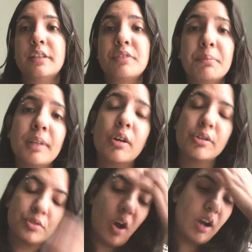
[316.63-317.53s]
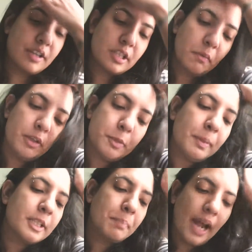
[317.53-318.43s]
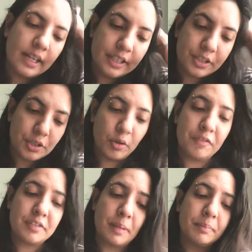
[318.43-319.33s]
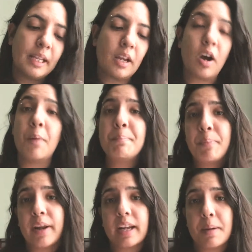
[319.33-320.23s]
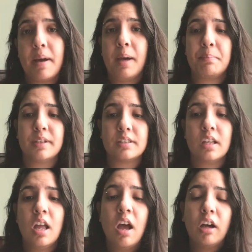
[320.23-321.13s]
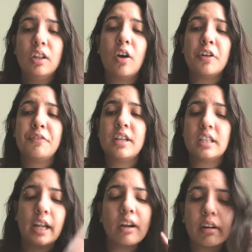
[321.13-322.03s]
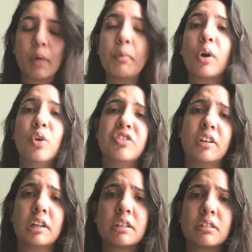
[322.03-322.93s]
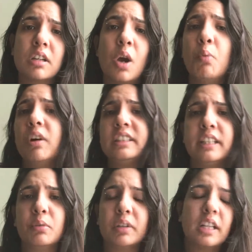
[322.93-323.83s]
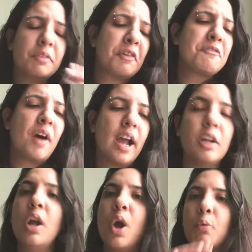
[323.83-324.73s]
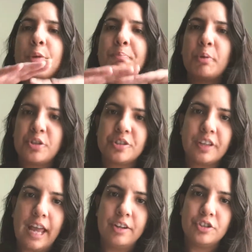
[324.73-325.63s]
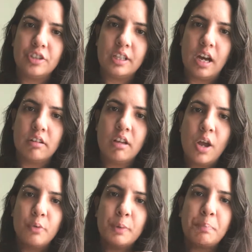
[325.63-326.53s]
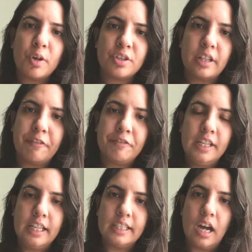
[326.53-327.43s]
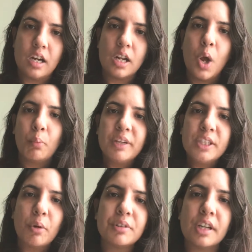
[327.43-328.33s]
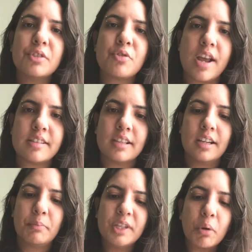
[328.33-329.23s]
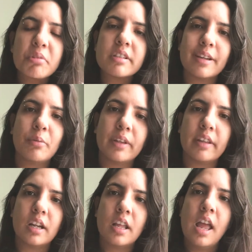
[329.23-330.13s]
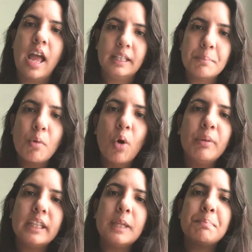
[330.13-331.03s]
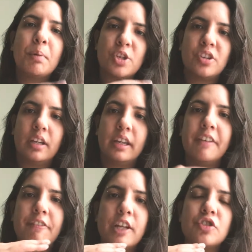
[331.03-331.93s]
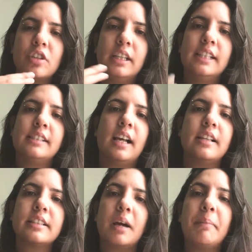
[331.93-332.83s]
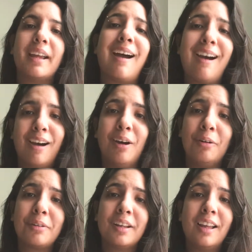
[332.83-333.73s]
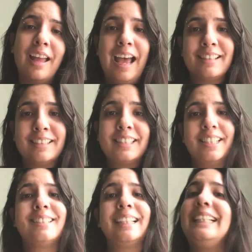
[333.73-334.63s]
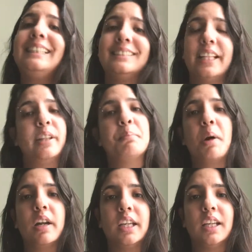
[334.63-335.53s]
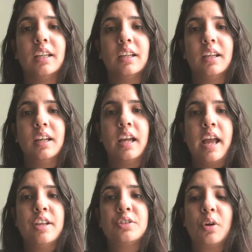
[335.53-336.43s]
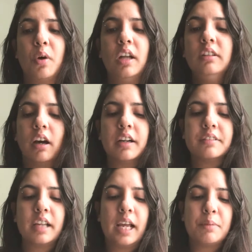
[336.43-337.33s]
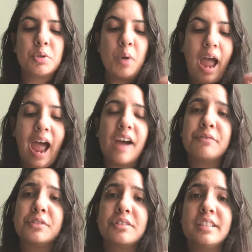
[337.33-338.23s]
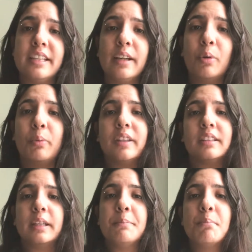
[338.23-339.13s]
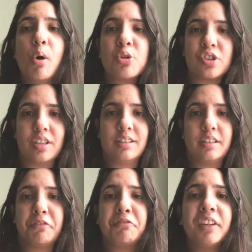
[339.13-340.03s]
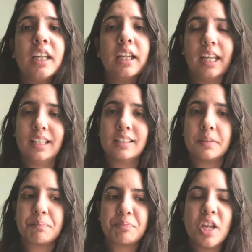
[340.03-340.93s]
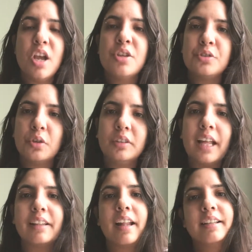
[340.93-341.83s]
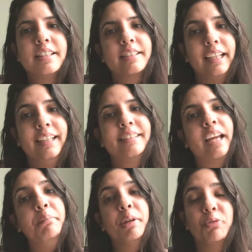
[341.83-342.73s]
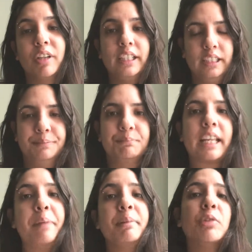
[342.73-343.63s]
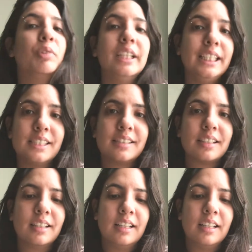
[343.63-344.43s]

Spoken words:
If something goes wrong, if someone speaks badly to you, if a breakup happens, a lot of us are like, okay, we're over it. We'll deal with it. We're fine. We push the energy down. We push that feeling down. We don't address it. We don't deal with it. And the more we keep pushing, eventually it starts coming out as a dis-ease in the body. So a lot of times you have to deal with the emotions, the feelings, so that that dis-ease can be can be released.